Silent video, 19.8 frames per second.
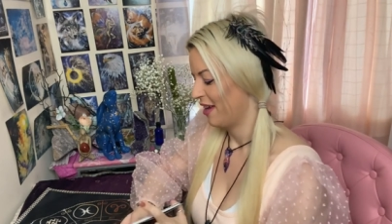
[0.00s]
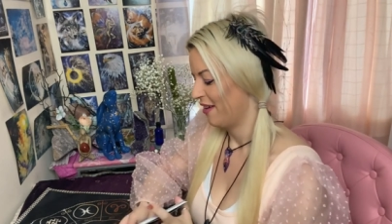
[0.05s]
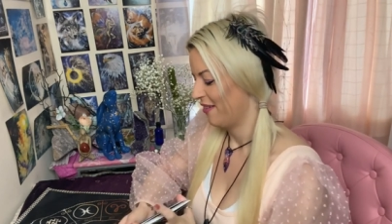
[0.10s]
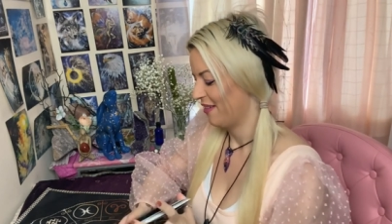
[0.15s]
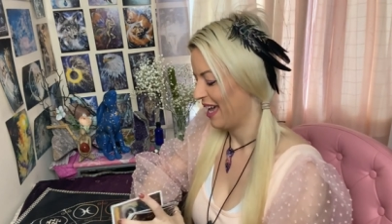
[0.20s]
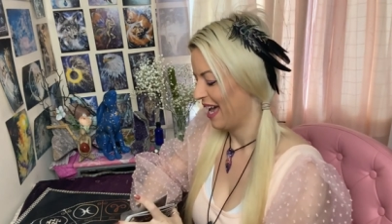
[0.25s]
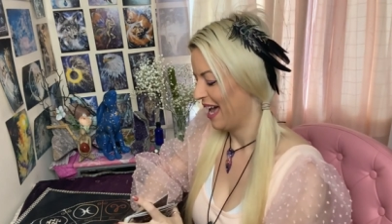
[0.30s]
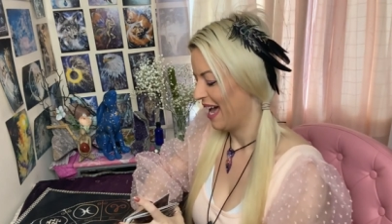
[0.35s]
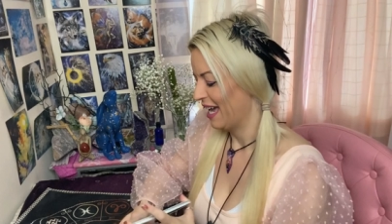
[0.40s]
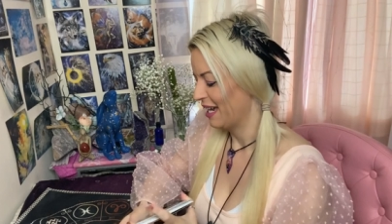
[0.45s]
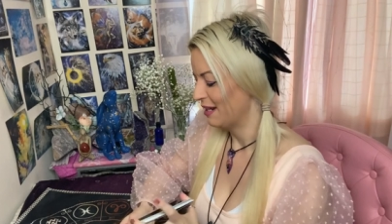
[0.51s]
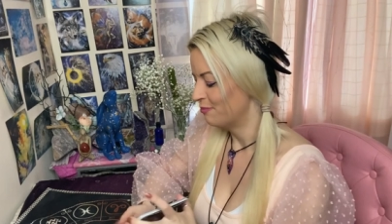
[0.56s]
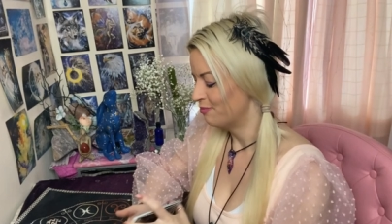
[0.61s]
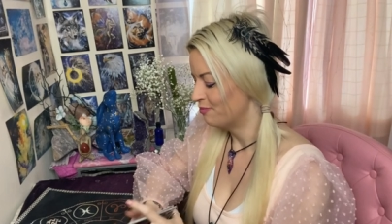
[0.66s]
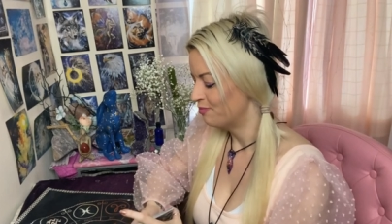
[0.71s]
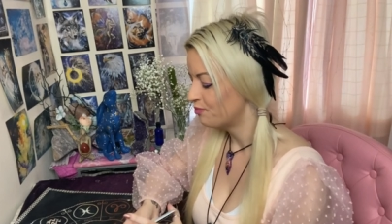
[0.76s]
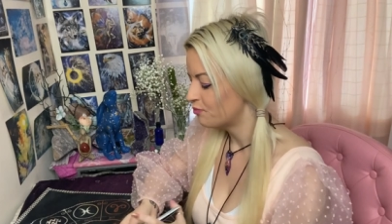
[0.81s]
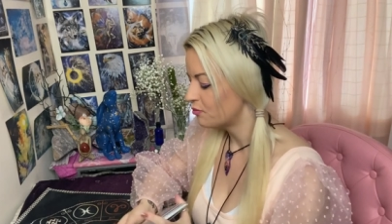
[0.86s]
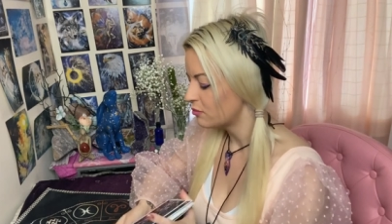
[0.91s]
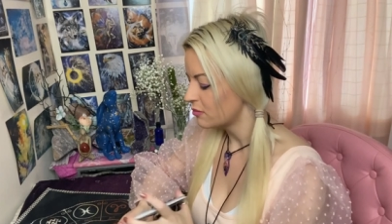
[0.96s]
Okay,
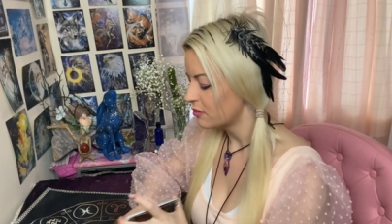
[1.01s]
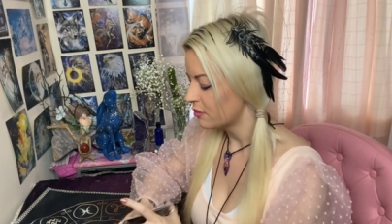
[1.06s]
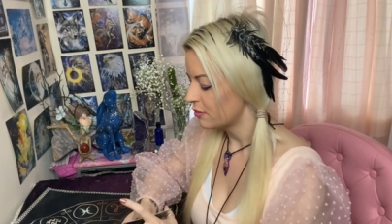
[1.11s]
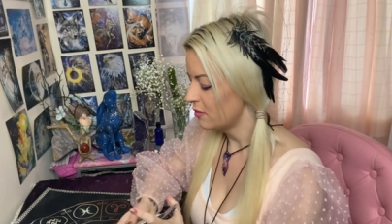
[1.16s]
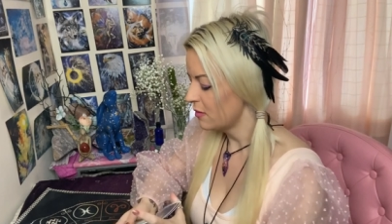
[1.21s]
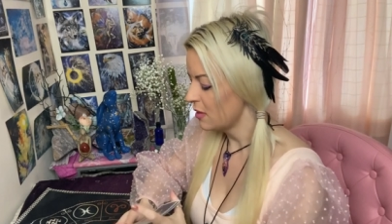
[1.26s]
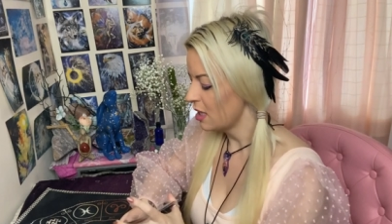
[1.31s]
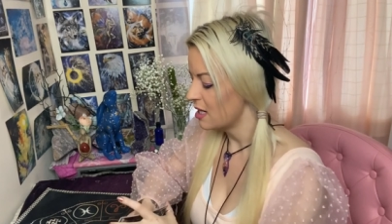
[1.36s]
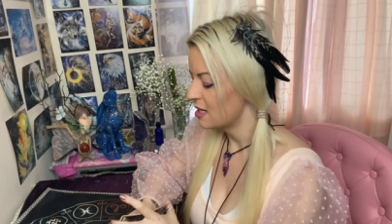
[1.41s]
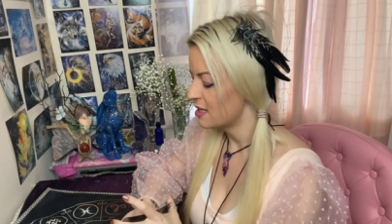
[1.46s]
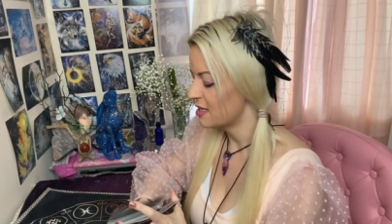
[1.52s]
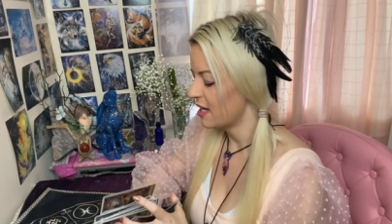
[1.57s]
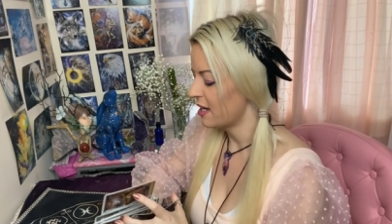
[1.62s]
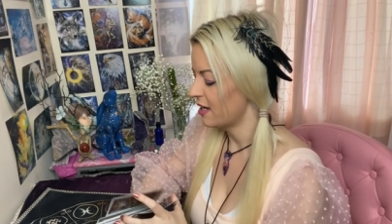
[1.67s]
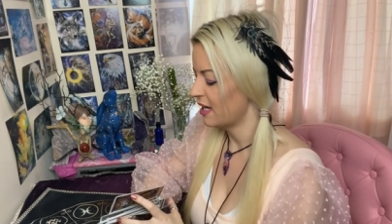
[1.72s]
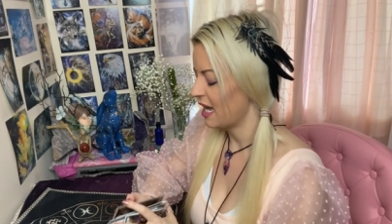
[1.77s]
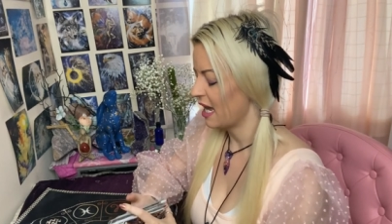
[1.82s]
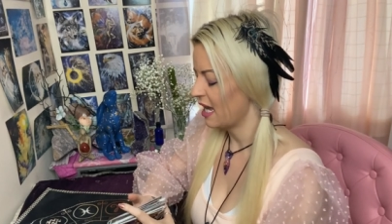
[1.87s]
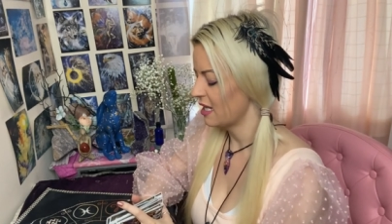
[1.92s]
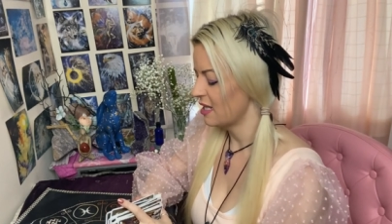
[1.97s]

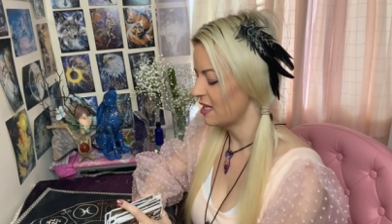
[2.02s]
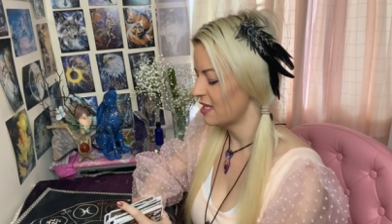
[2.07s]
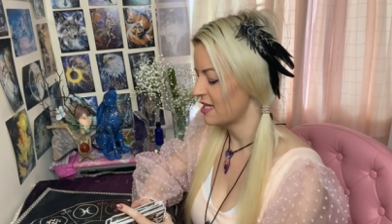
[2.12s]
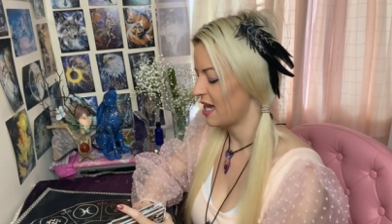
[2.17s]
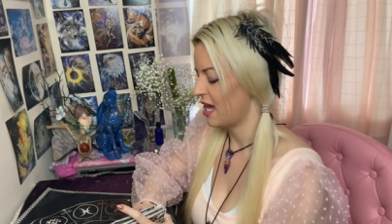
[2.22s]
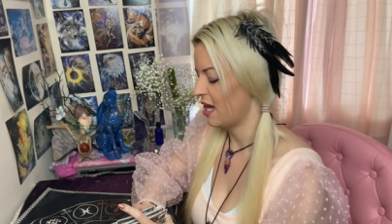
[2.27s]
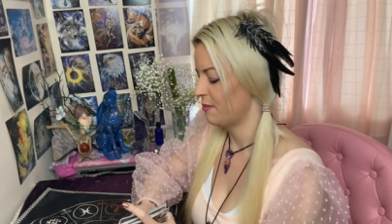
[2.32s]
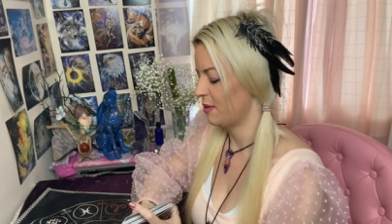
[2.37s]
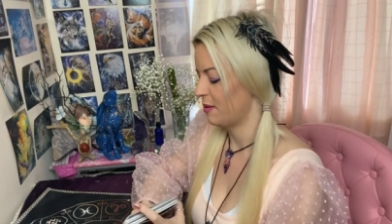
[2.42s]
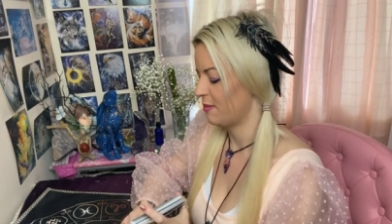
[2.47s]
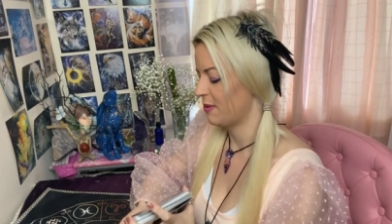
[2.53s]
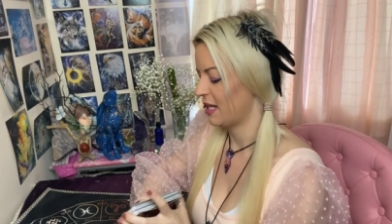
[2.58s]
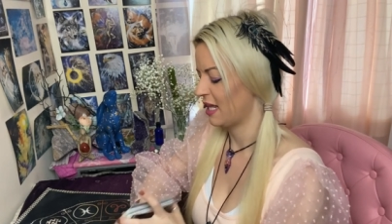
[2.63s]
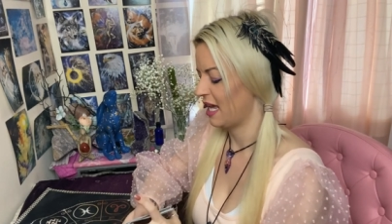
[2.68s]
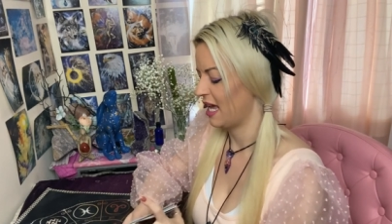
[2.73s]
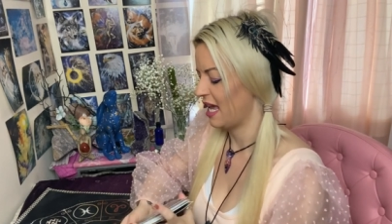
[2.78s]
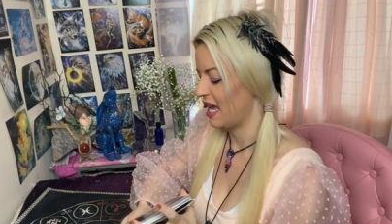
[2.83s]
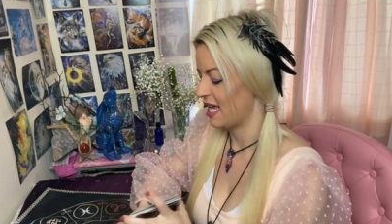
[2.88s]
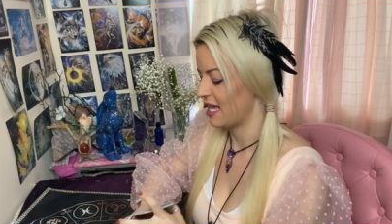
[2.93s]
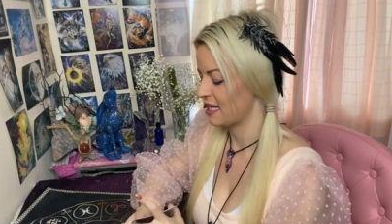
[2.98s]
so can you tell me
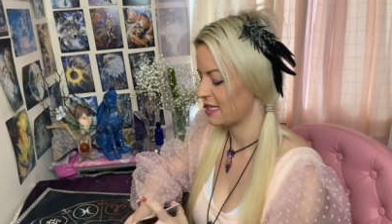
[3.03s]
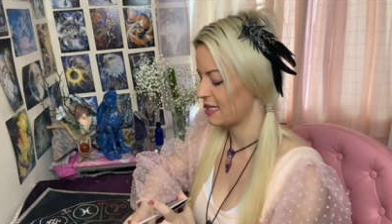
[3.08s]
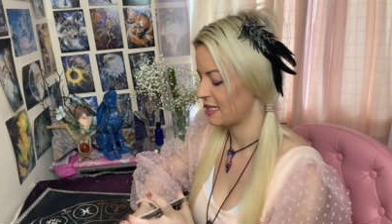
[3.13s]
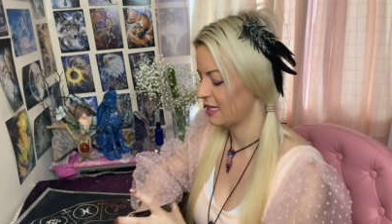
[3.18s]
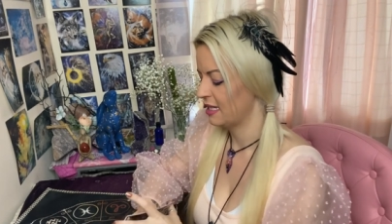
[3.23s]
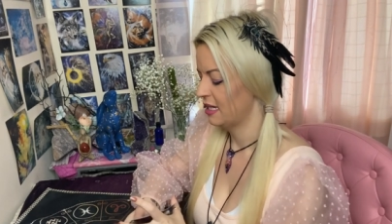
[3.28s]
please,